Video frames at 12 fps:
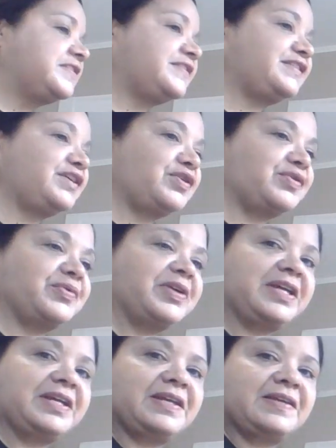So
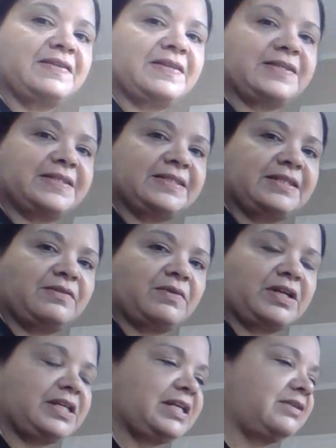this is it right